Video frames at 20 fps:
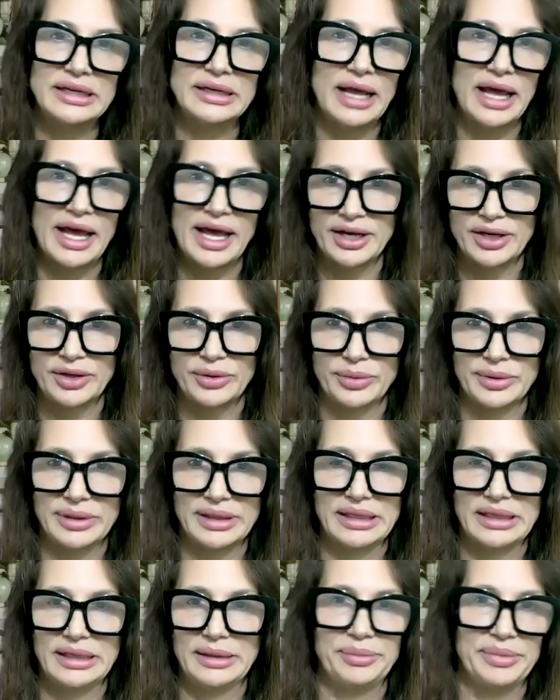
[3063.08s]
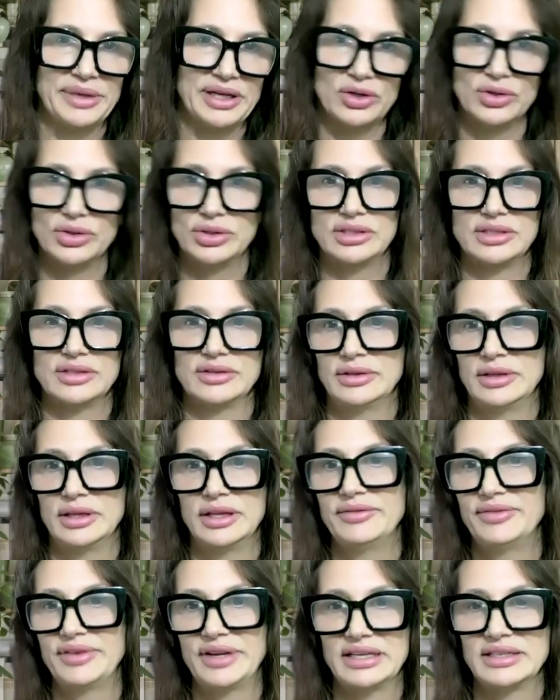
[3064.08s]
inadequately because
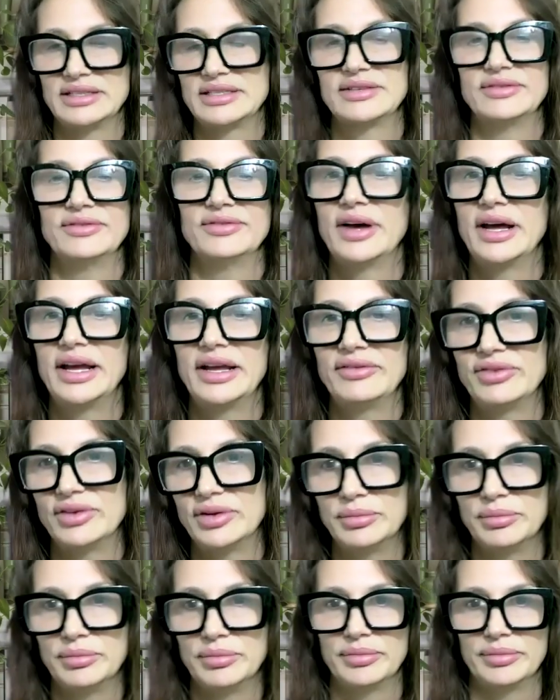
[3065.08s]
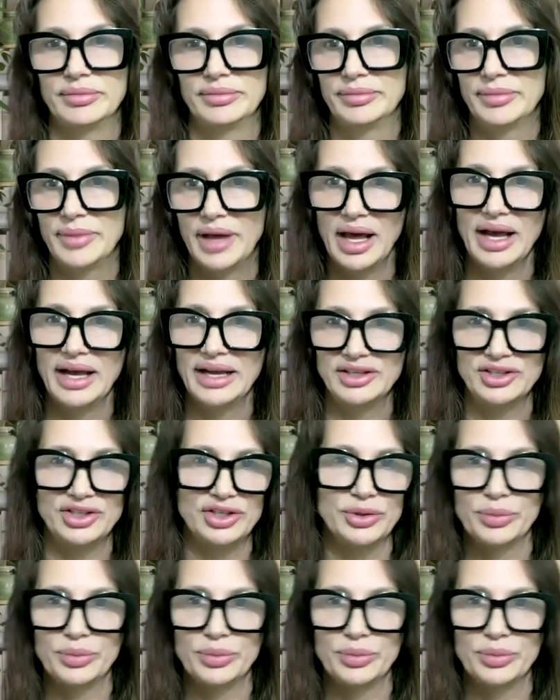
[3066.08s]
living in survival mind,